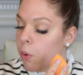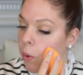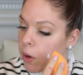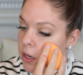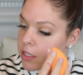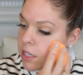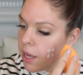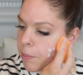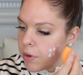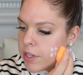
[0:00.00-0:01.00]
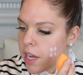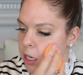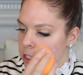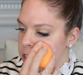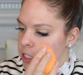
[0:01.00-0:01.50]
pores and
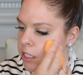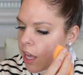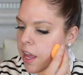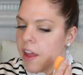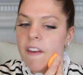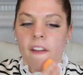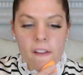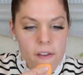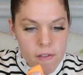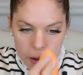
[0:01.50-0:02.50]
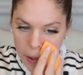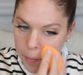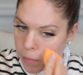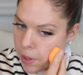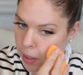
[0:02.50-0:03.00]
protect your skin and
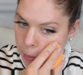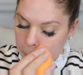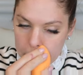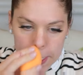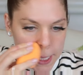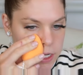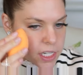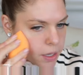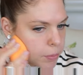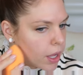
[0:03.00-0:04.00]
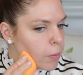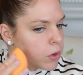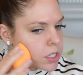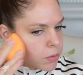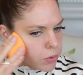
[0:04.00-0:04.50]
help your makeup application apply more